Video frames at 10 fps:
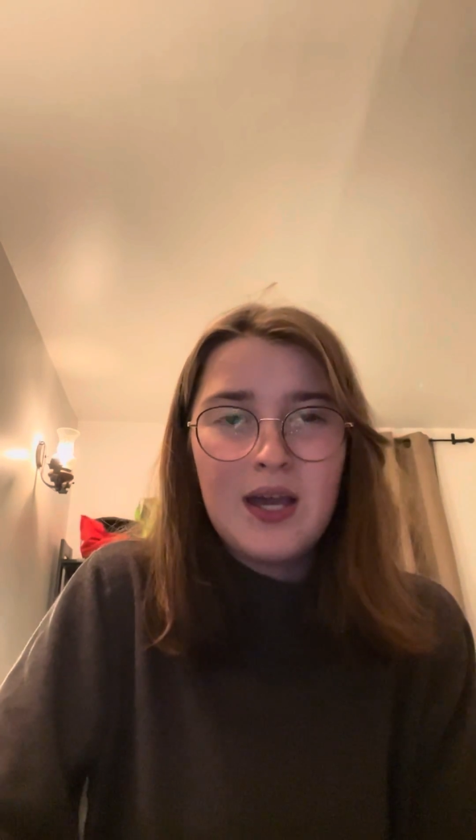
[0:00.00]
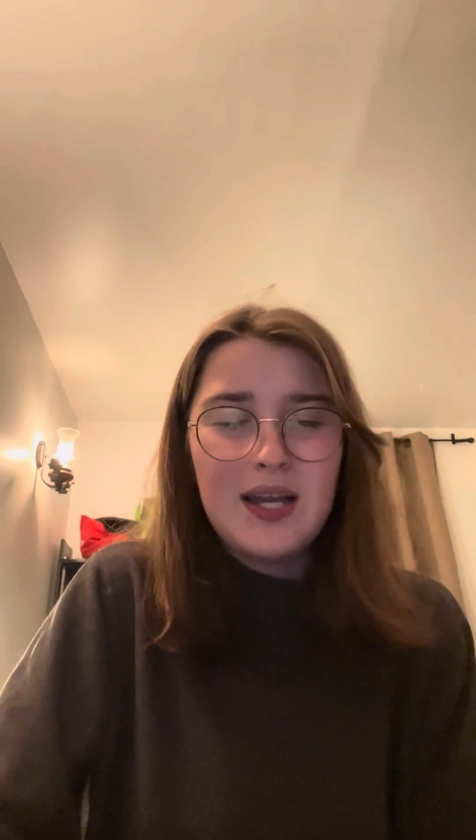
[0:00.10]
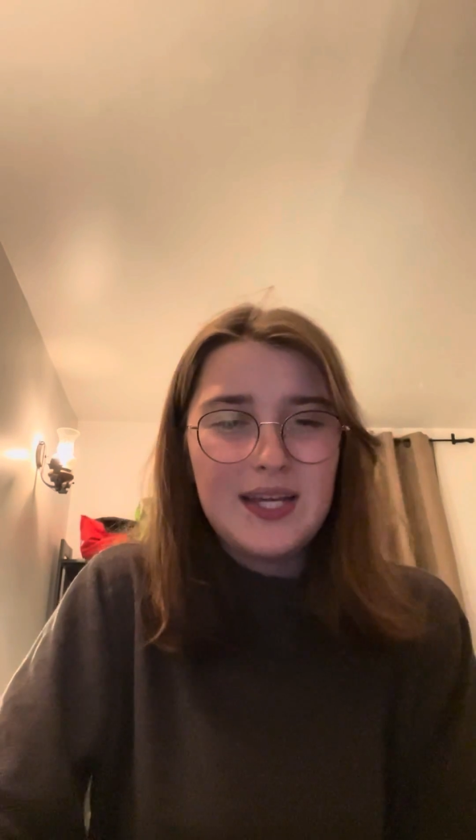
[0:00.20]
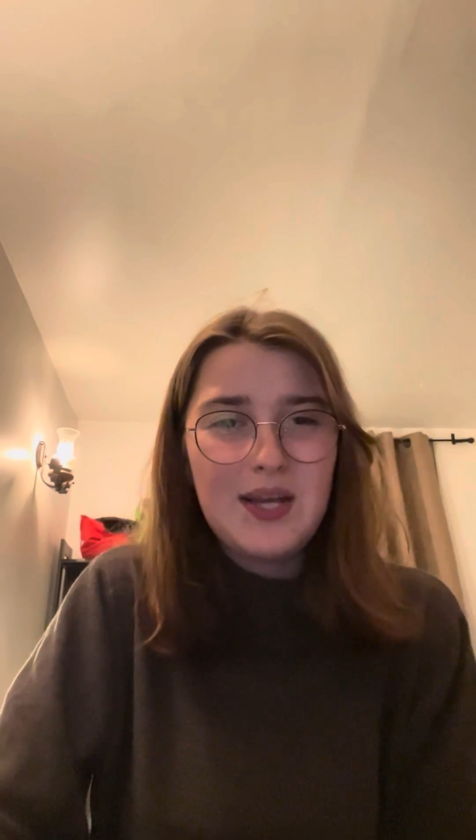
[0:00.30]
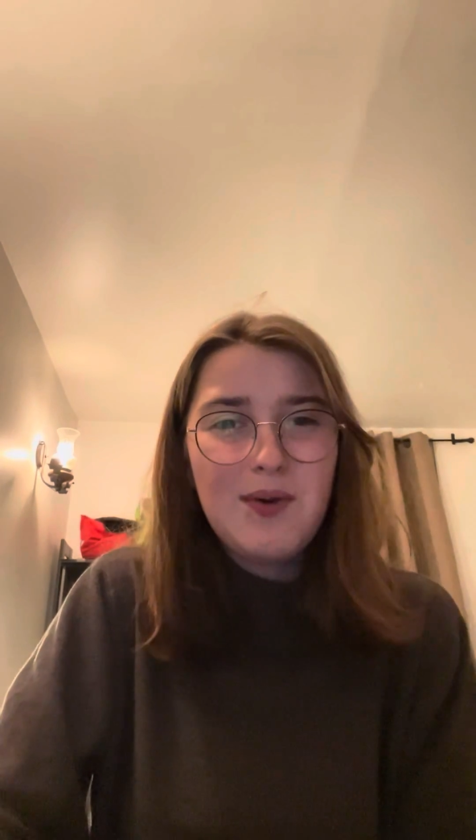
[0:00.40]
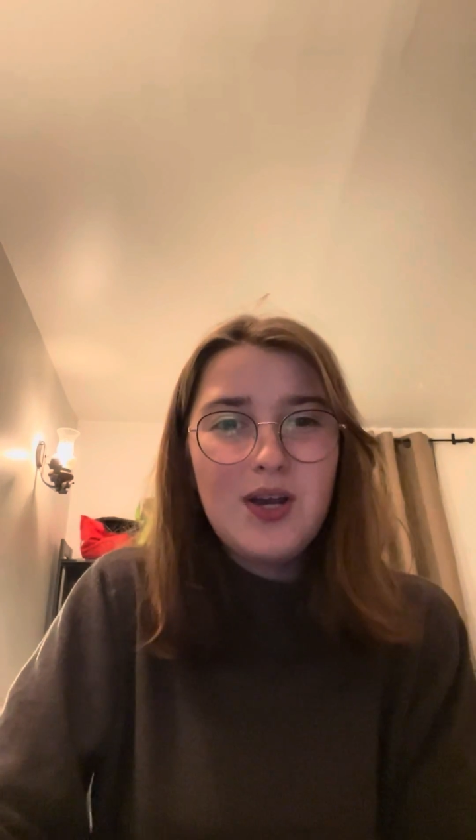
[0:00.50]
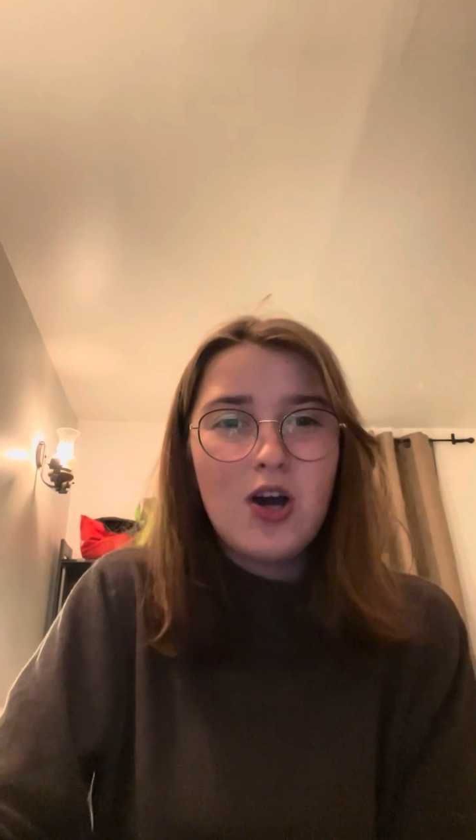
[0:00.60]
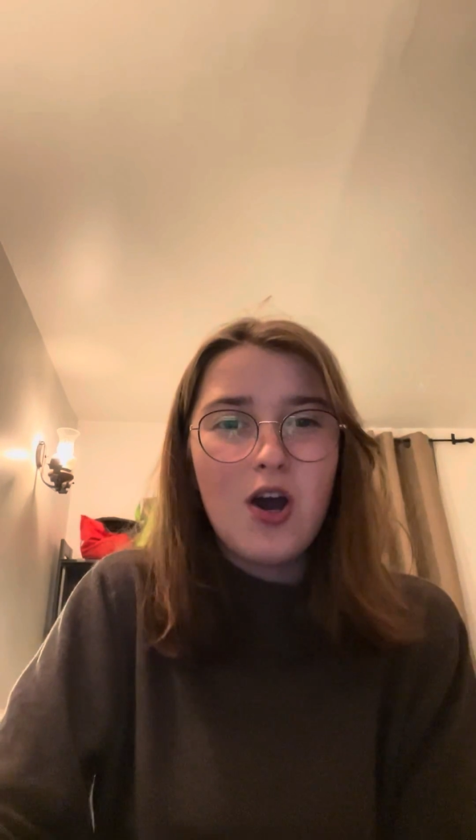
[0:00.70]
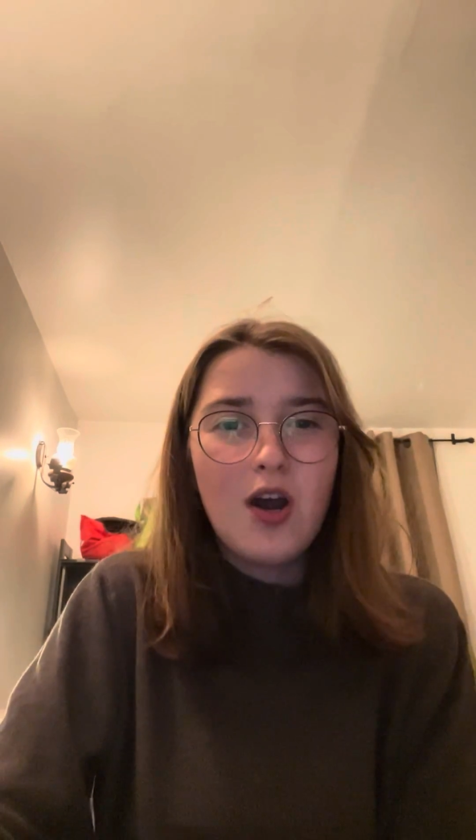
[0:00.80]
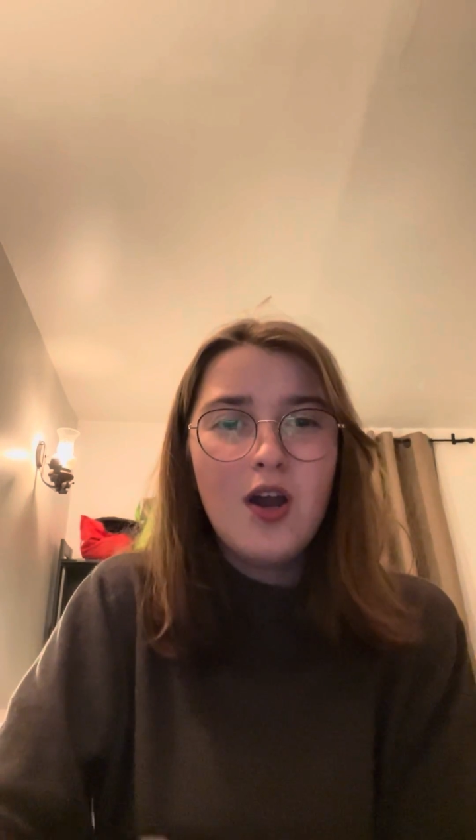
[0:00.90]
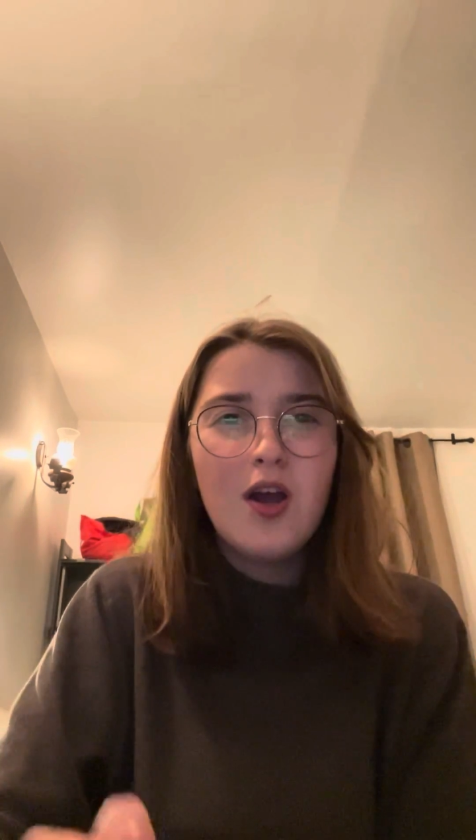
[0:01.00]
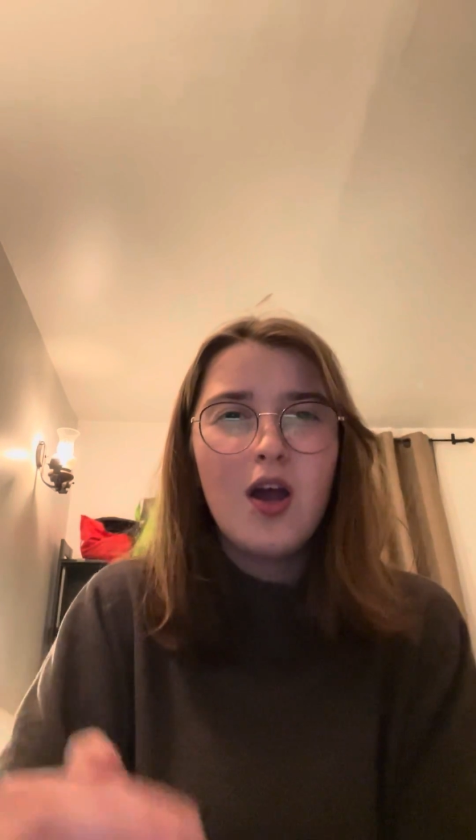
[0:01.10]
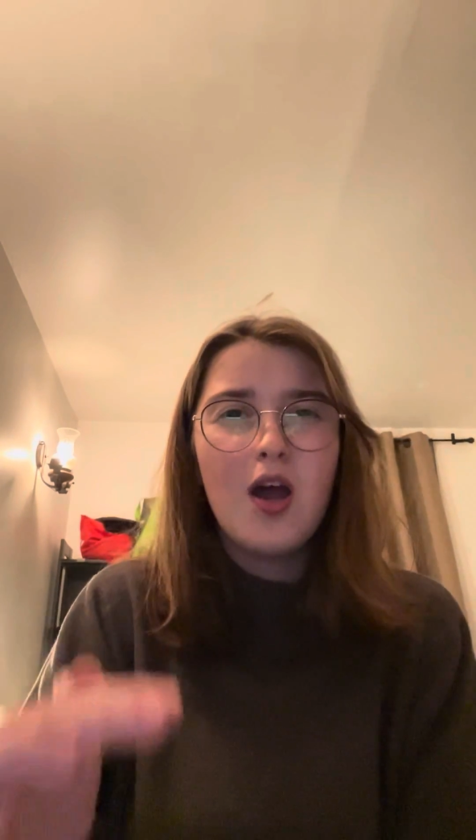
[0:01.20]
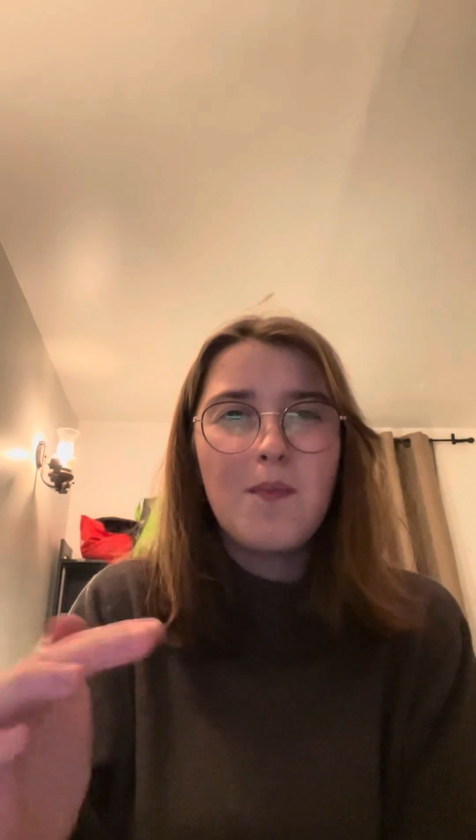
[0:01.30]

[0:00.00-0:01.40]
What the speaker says: Gary Carr, a